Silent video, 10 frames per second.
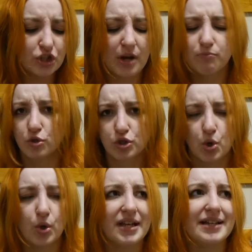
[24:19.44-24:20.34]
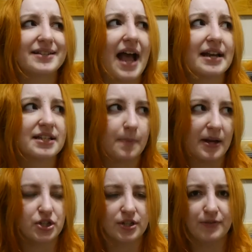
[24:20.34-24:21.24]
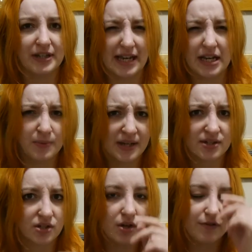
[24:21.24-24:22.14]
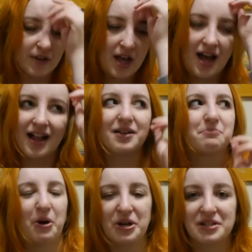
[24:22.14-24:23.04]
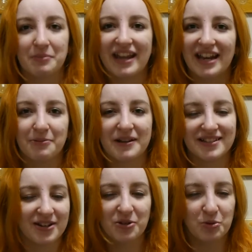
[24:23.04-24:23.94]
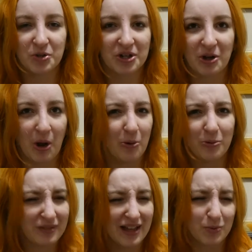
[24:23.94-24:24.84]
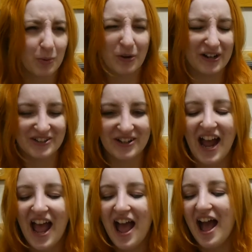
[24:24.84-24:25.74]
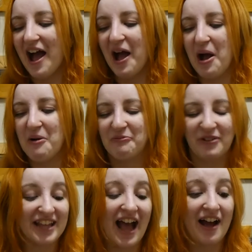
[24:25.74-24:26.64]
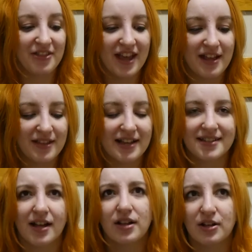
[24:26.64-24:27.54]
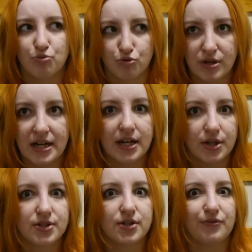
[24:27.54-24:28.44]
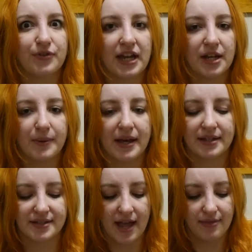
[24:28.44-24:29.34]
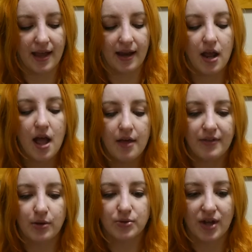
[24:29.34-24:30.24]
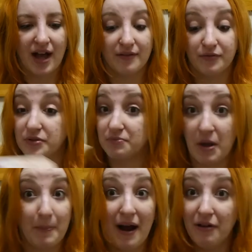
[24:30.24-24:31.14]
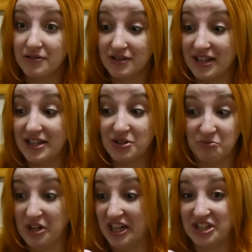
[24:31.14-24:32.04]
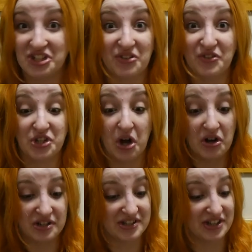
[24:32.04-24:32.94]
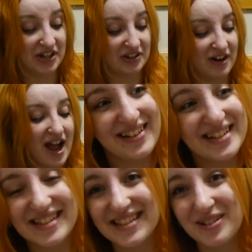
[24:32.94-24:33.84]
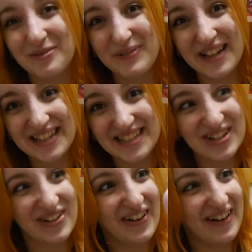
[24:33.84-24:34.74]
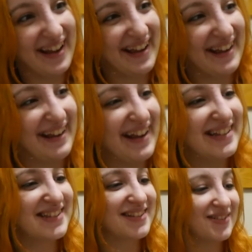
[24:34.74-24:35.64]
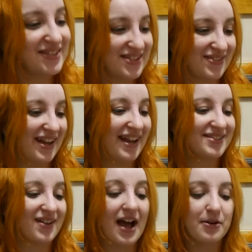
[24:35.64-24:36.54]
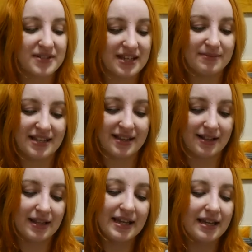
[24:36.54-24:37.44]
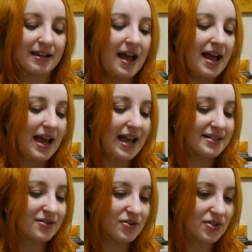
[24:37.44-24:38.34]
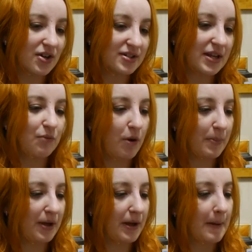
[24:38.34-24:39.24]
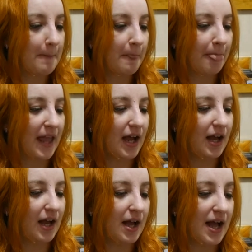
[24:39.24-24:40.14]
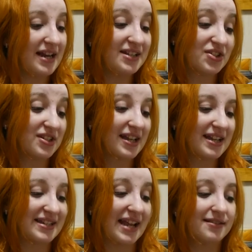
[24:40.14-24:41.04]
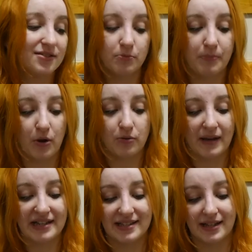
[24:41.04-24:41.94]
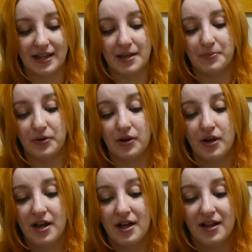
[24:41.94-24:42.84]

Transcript: general toys, and especially for guinea pig stuff. I like point at my guinea pigs. I know you wouldn't know that's what I'm pointing to. But yeah, they sell like really good stuff for guinea pigs. And then they also have apparently some really good stuff for dogs too. How cute is this little pink dog? toy. It's so sweet. So it helps keep teeth clean. It's non-toxic rubber. And it's just like a dental bone, basically, but